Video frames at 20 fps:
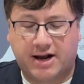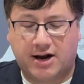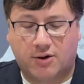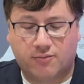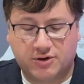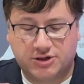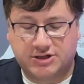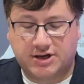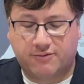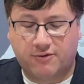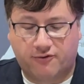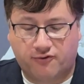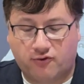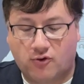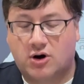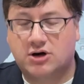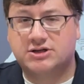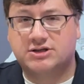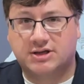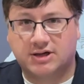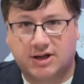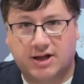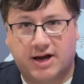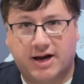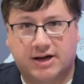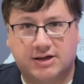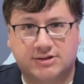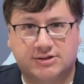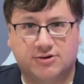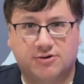I wish they would frost the
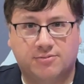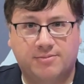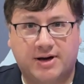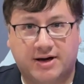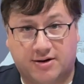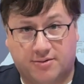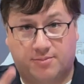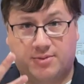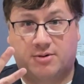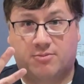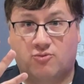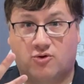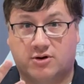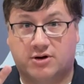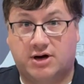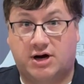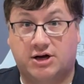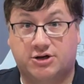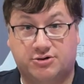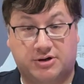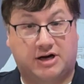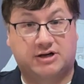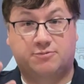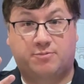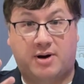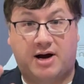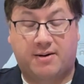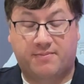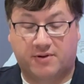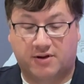glass so it would make it a bit more contrast,
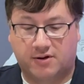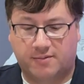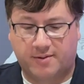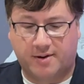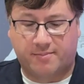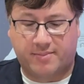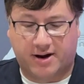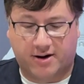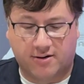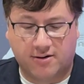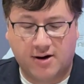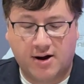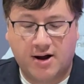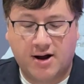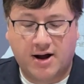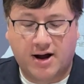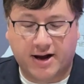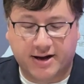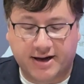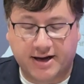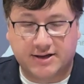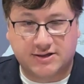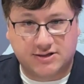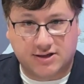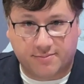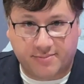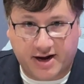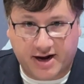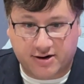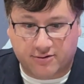pop a little bit better against the
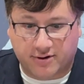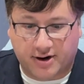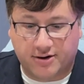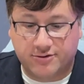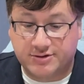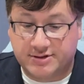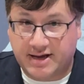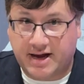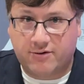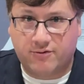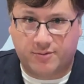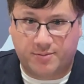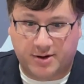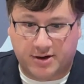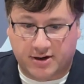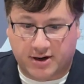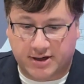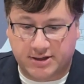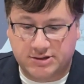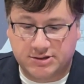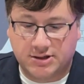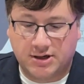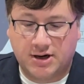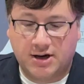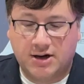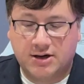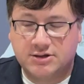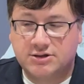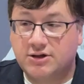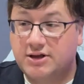backgrounds. That would be nice.
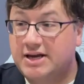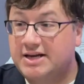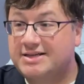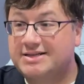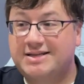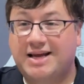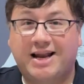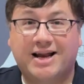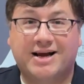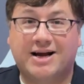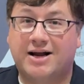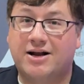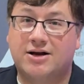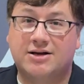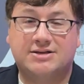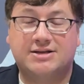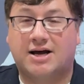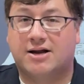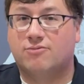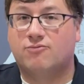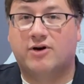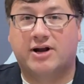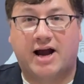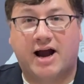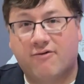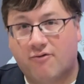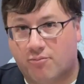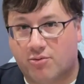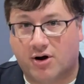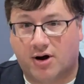So the aesthetic, it's not what I
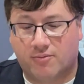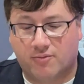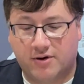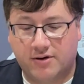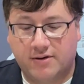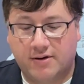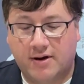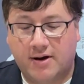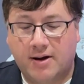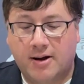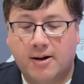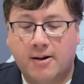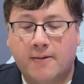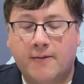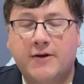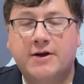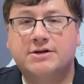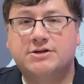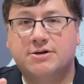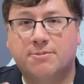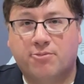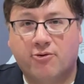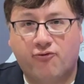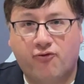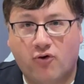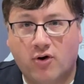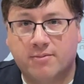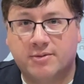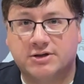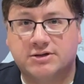have a problem with. It's the
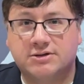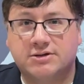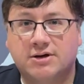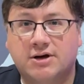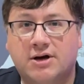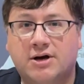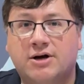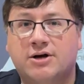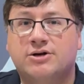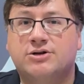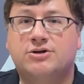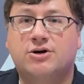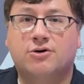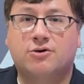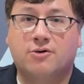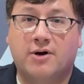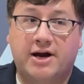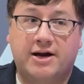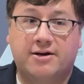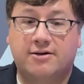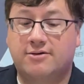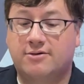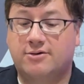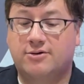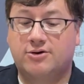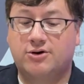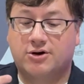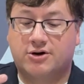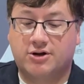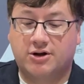performance. So great.
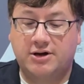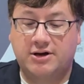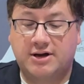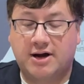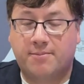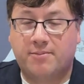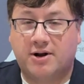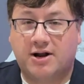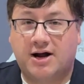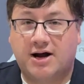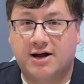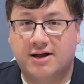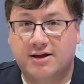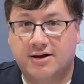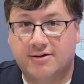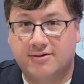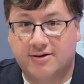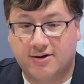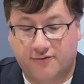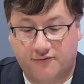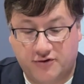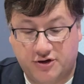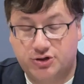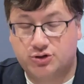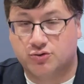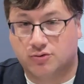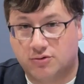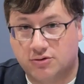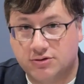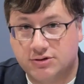You cleaned up a lot of the
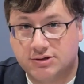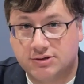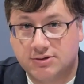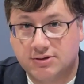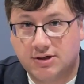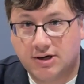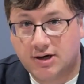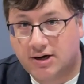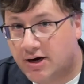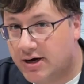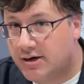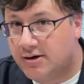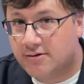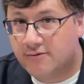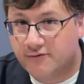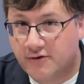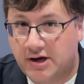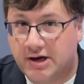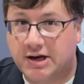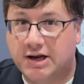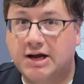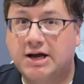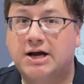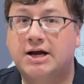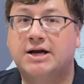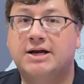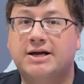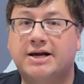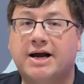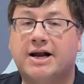visuals. All right, fine.
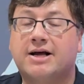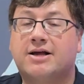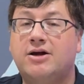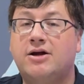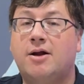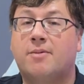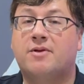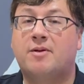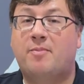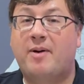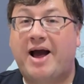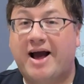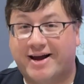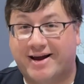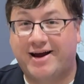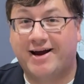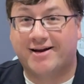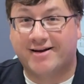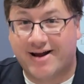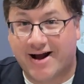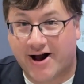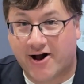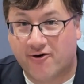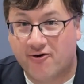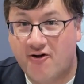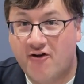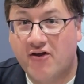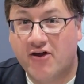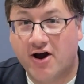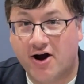You got to clean up the back end now
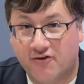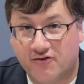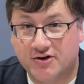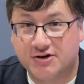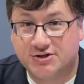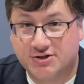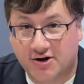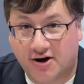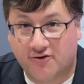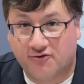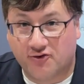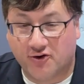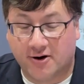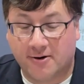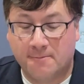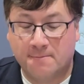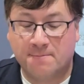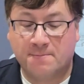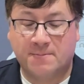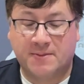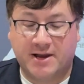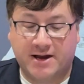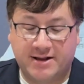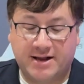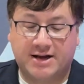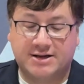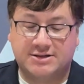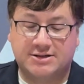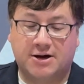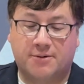of your software. And
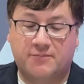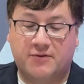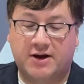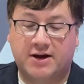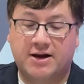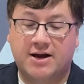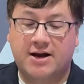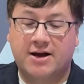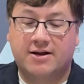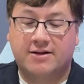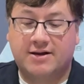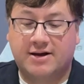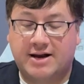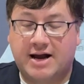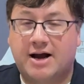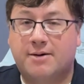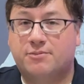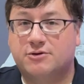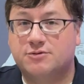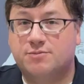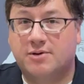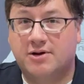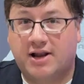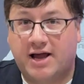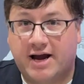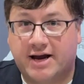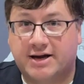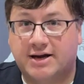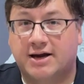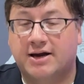that's something that Apple's been
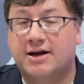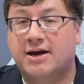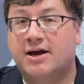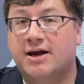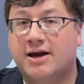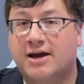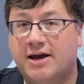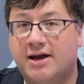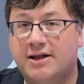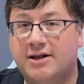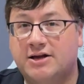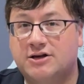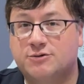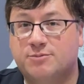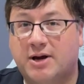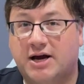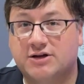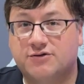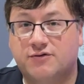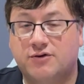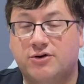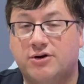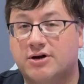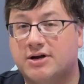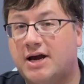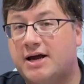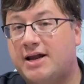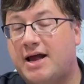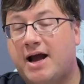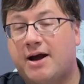lacking in these past few years.
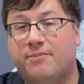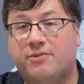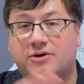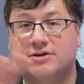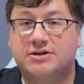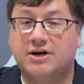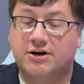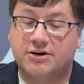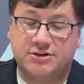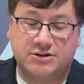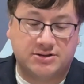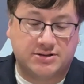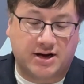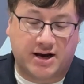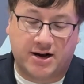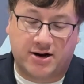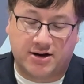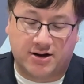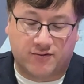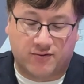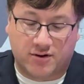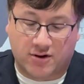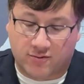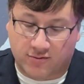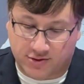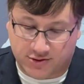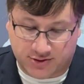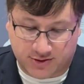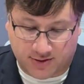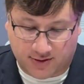And Apple Intelligence, I don't even know
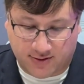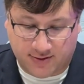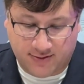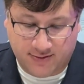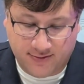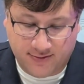where to start.